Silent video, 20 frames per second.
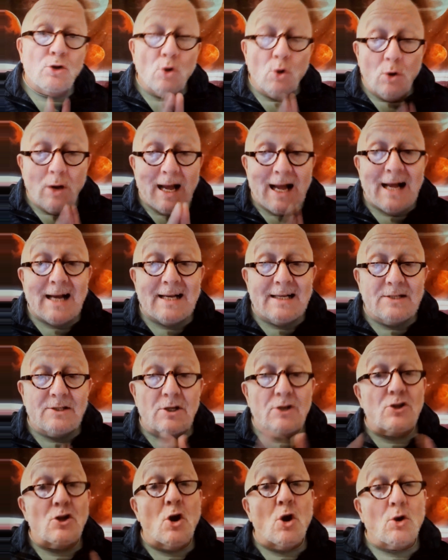Your
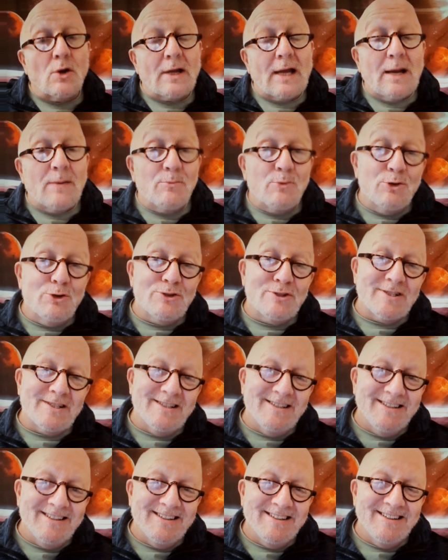eyes are not
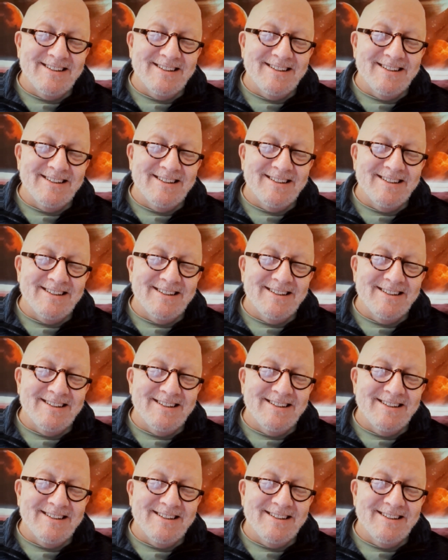cameras.